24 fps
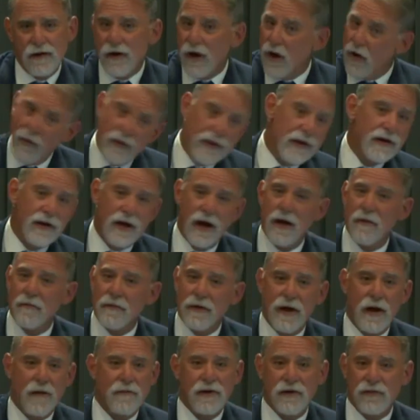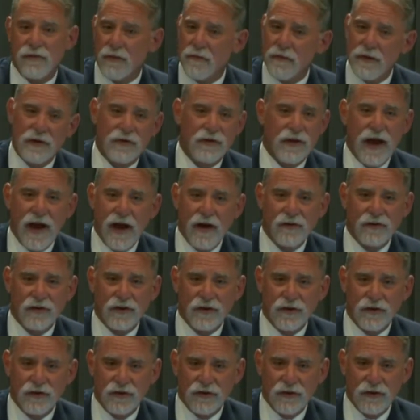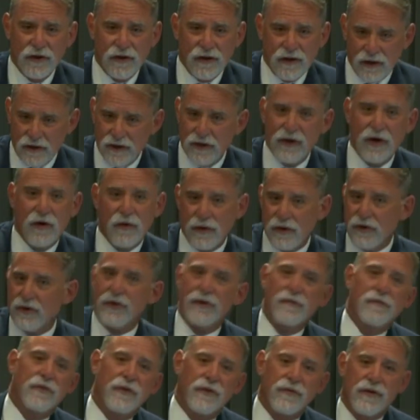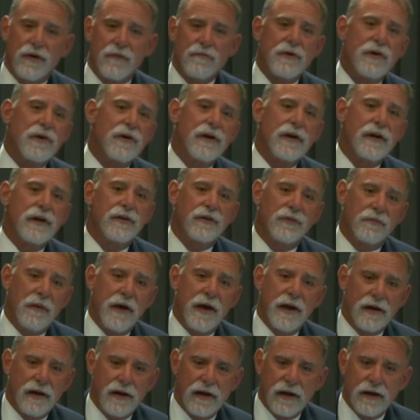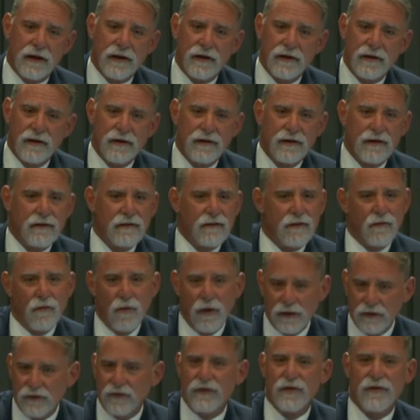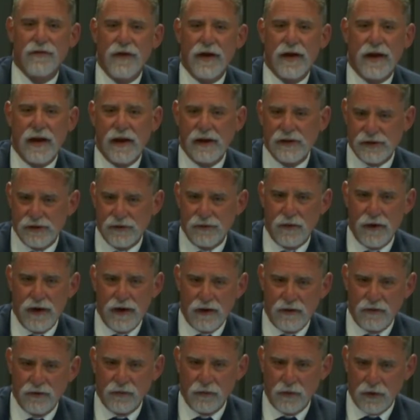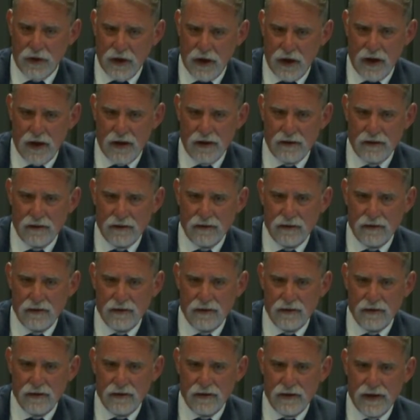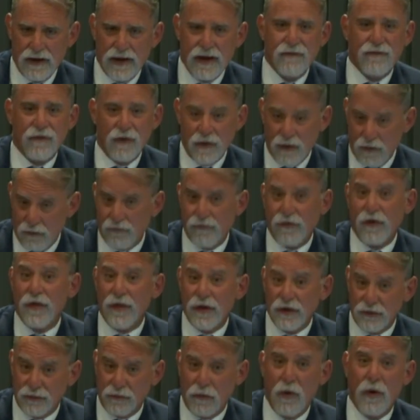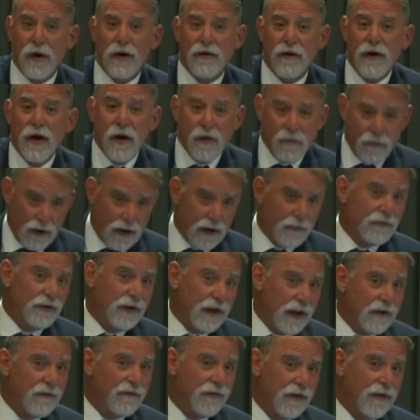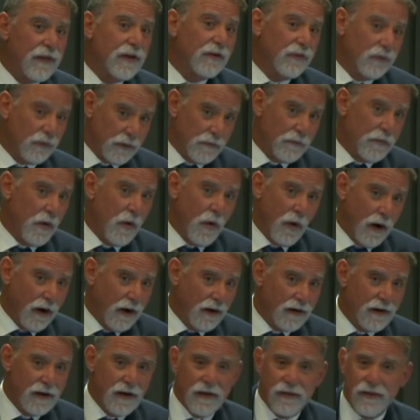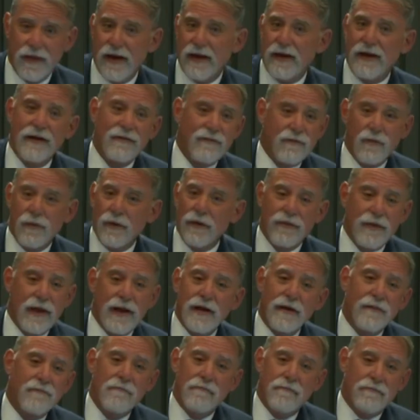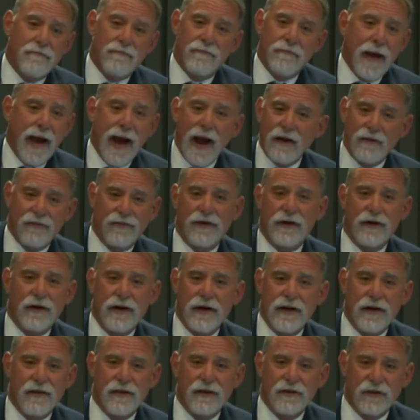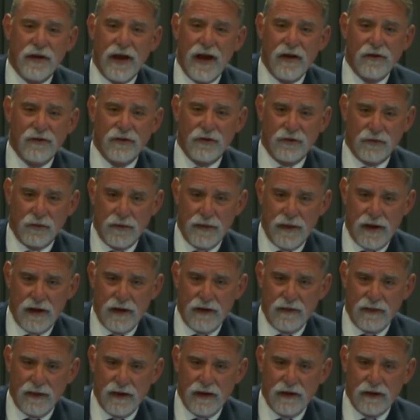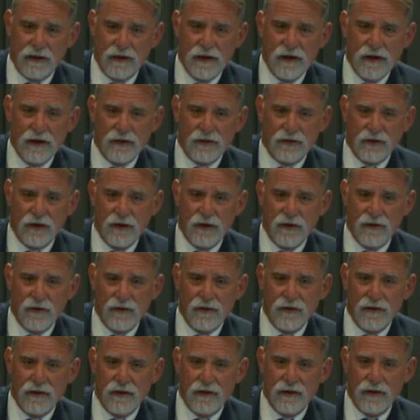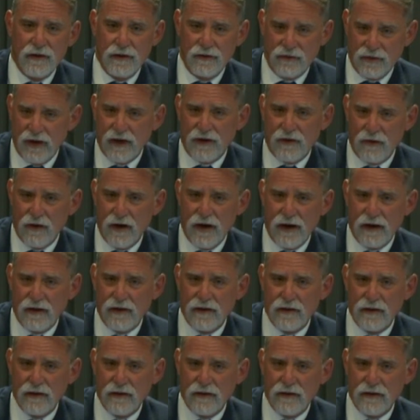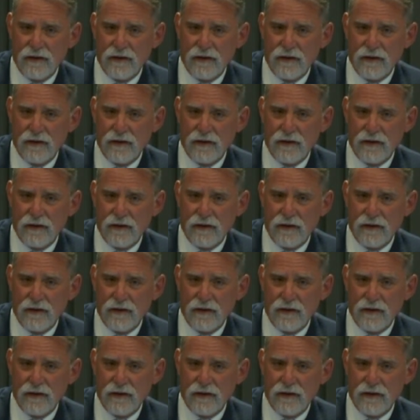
income coming from these houses, in terms of community spending, once the vacation rentals were gone. Well, for this point of what I'm saying for this report, they didn't backfill any of these houses with anything. So is that correct?